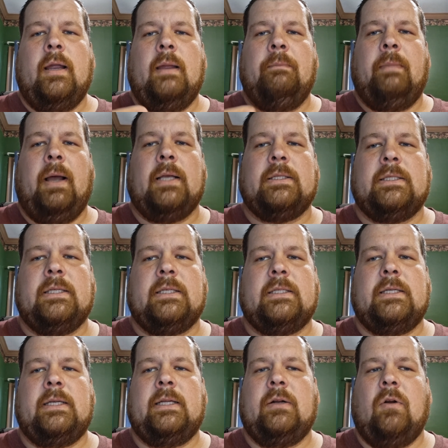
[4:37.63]
and by
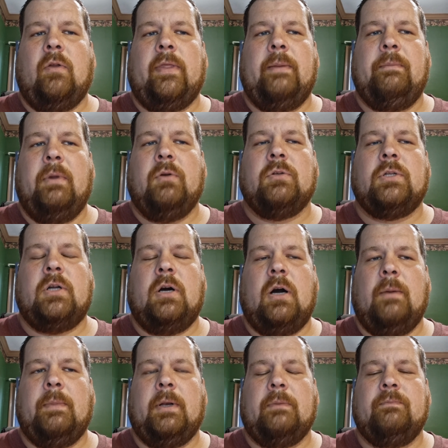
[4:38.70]
16 are the most
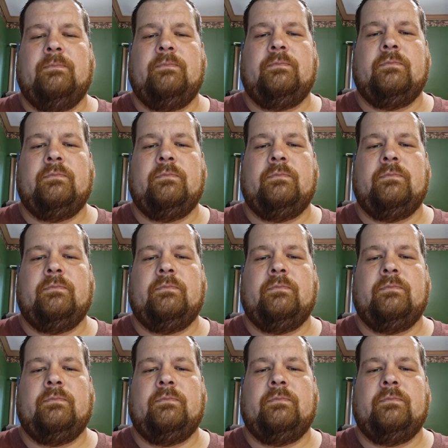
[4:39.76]
common.